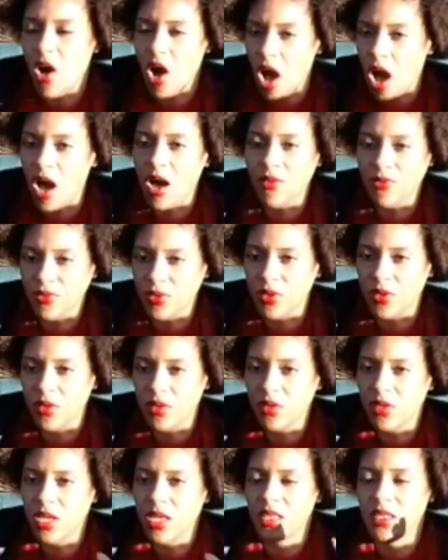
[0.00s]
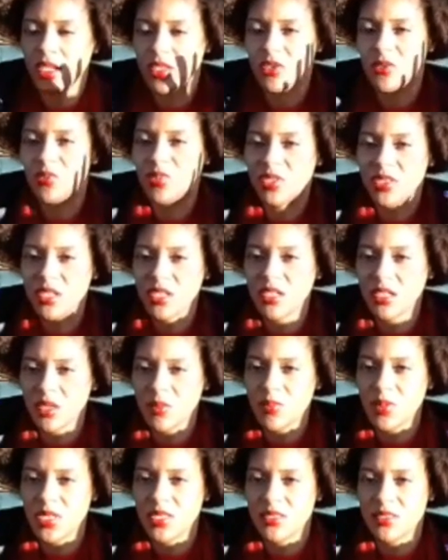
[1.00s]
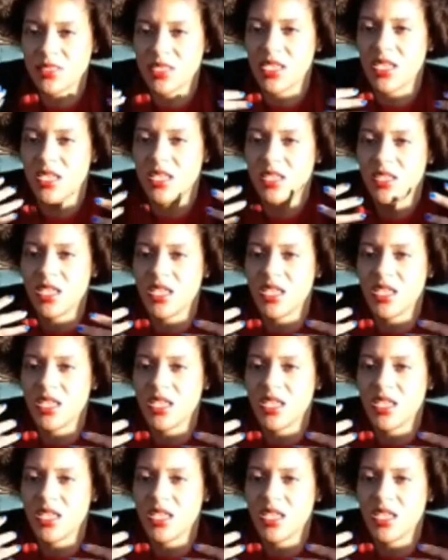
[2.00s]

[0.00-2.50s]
awful, and then you put the clip-ins in,